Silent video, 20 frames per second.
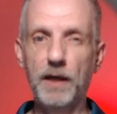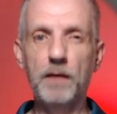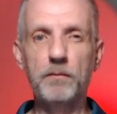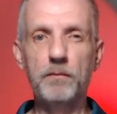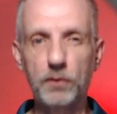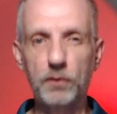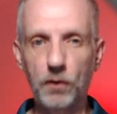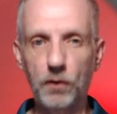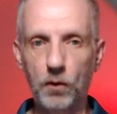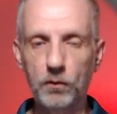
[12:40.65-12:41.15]

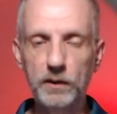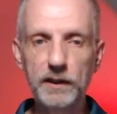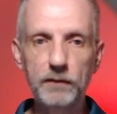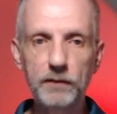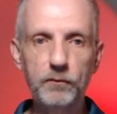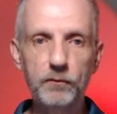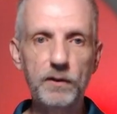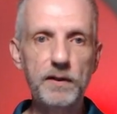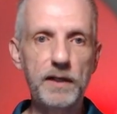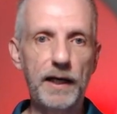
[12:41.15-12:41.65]
but only
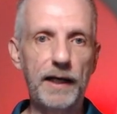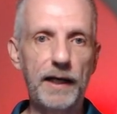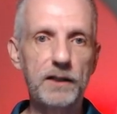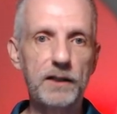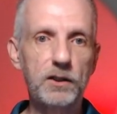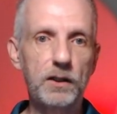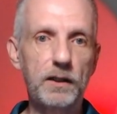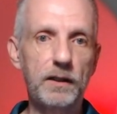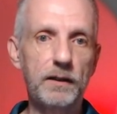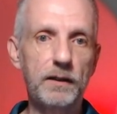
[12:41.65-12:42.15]
when the
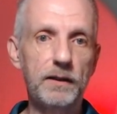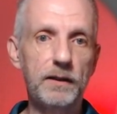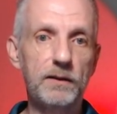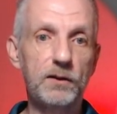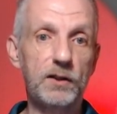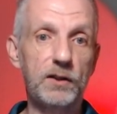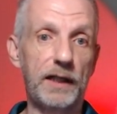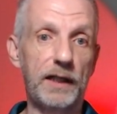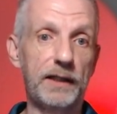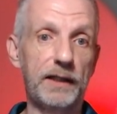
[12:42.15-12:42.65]
Angela
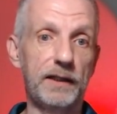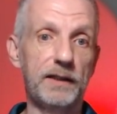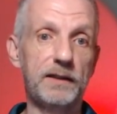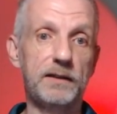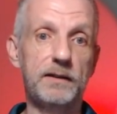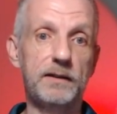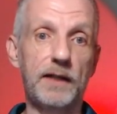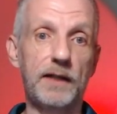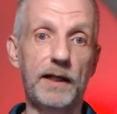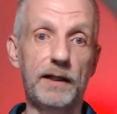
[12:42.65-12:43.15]
slider is
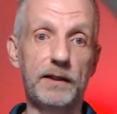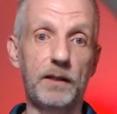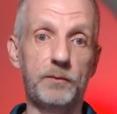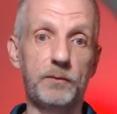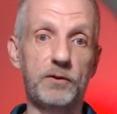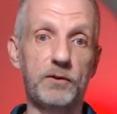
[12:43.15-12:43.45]
dialed up.